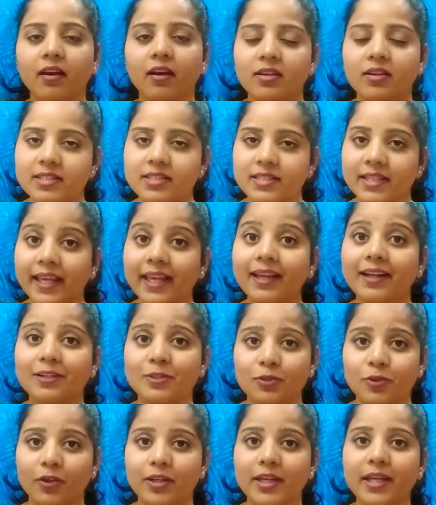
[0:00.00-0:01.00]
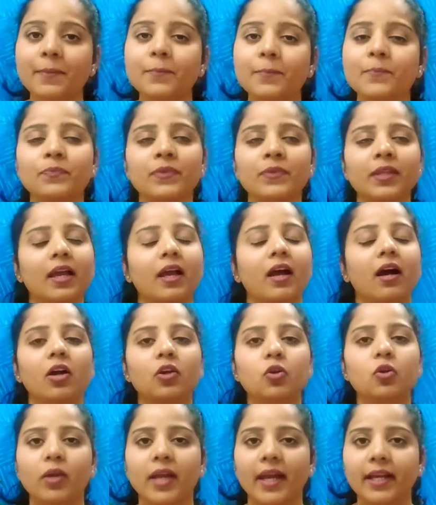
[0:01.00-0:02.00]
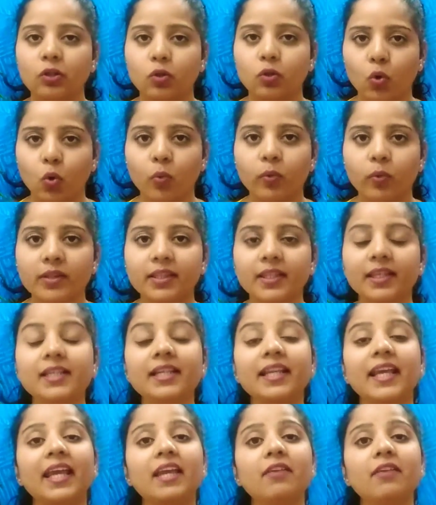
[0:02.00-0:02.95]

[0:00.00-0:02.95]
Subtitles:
you can go with it.